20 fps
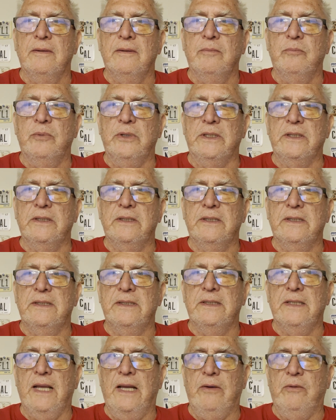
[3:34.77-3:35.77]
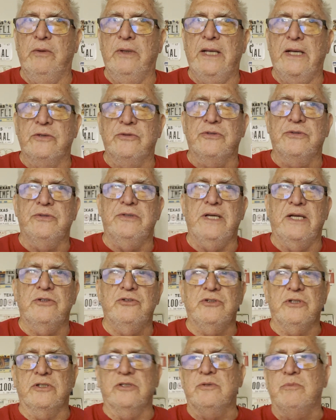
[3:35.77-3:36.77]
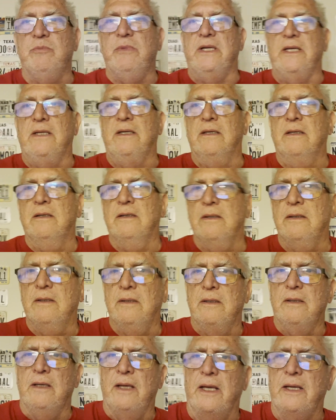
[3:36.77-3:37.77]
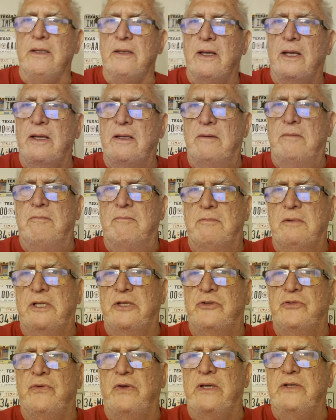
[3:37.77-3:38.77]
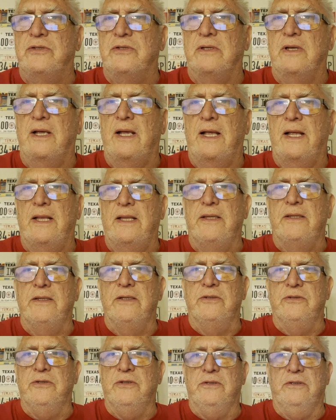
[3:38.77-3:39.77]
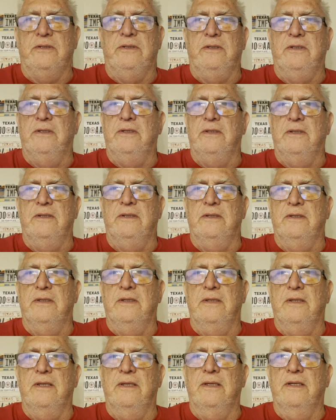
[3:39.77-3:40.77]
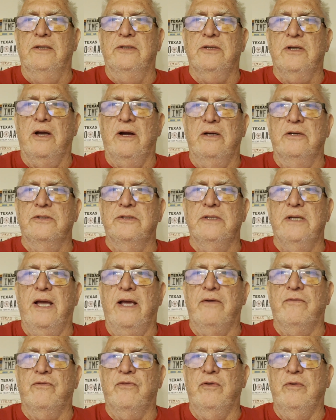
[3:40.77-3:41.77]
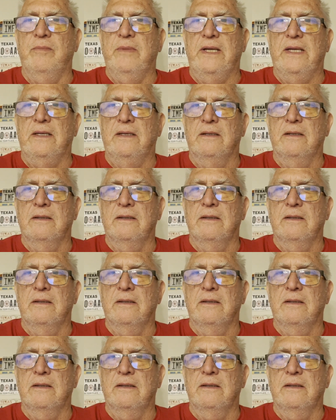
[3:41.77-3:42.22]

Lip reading: But anyway, that's just me. And let's face it, this car is not for me.